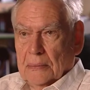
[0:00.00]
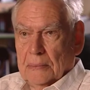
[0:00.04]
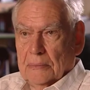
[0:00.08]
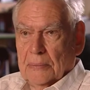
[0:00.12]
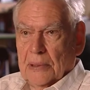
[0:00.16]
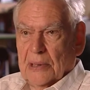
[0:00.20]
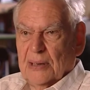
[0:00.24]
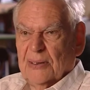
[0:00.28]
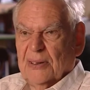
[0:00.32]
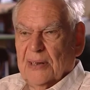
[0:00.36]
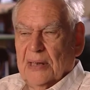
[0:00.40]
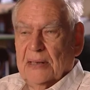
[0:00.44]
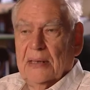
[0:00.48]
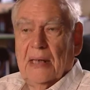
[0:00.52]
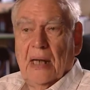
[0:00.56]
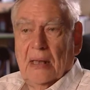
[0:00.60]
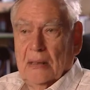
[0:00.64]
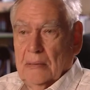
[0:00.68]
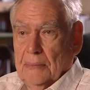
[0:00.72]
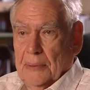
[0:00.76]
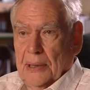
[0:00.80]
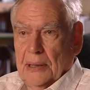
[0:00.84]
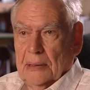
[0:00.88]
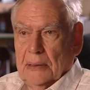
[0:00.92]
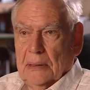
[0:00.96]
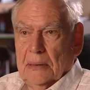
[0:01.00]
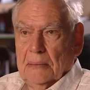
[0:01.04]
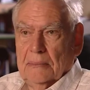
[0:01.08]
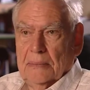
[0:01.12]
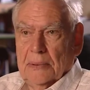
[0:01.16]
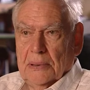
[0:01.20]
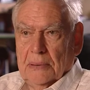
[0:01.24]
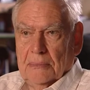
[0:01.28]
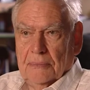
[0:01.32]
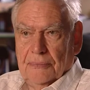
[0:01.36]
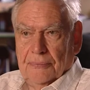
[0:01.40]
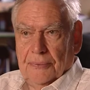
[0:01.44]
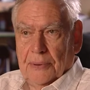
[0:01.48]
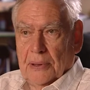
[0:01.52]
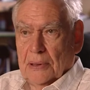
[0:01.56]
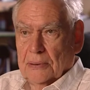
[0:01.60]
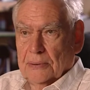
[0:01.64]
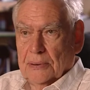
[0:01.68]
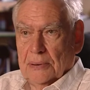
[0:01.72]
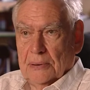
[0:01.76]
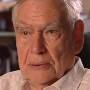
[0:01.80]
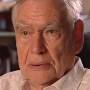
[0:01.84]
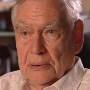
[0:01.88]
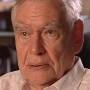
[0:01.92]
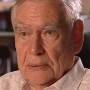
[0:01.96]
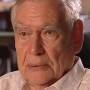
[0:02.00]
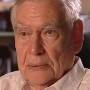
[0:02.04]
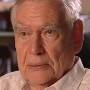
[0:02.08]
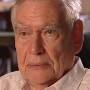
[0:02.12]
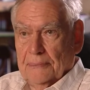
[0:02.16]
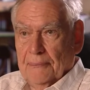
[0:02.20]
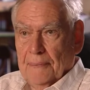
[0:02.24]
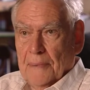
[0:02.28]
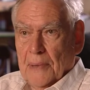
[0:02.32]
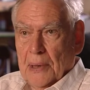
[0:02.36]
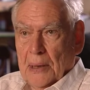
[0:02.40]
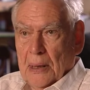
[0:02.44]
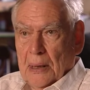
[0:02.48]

When I say no money, I mean far too little.